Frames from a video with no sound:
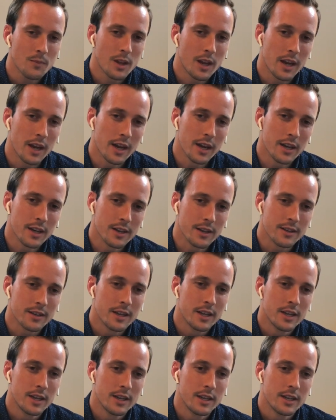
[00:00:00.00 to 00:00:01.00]
And
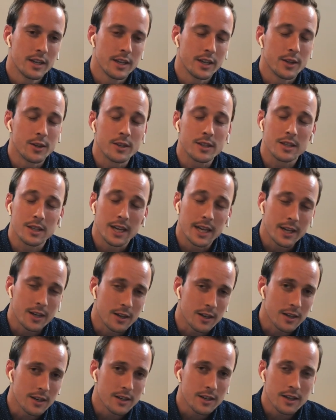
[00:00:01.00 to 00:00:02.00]
years
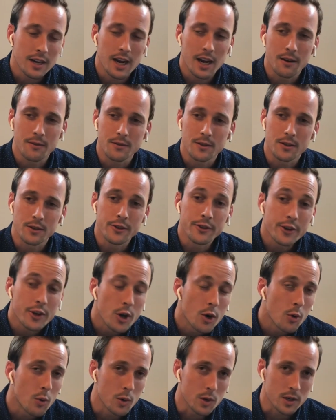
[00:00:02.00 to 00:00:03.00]
later, after
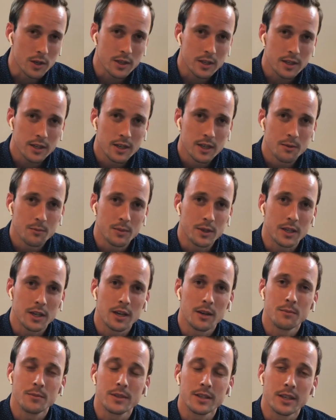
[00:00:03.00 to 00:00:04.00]
no work,
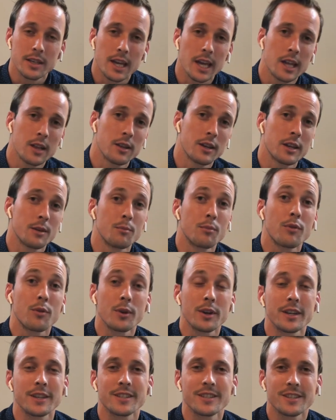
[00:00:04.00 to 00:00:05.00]
becomes an Anglican
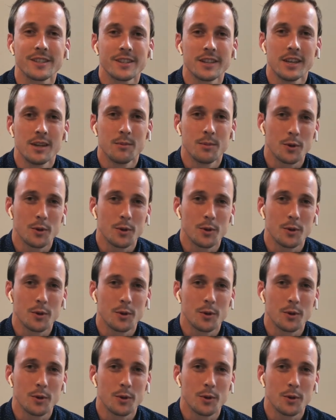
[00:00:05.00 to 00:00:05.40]
priest.